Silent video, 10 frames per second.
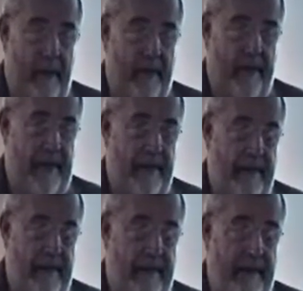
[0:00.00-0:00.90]

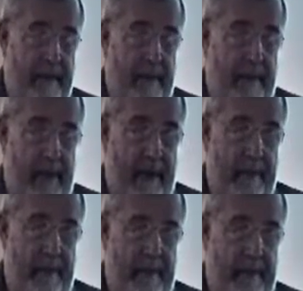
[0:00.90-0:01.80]
pervasive the
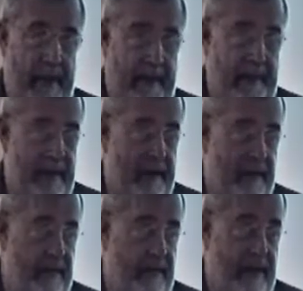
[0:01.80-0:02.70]
problem of apnea
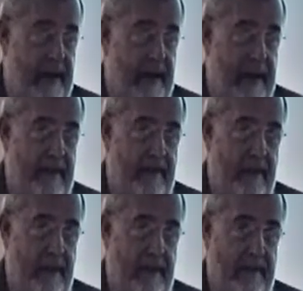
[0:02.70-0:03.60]
is and the
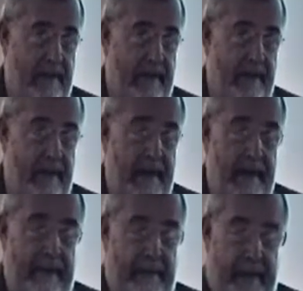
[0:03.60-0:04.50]
consequences of it
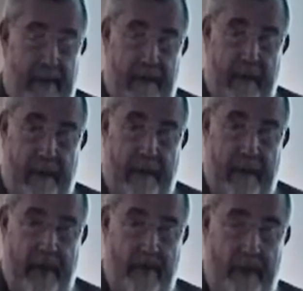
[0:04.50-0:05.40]
in a very
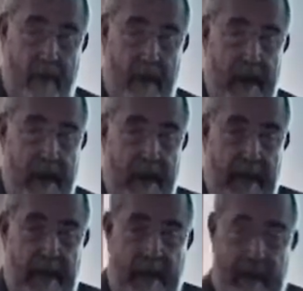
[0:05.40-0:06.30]
professional way. And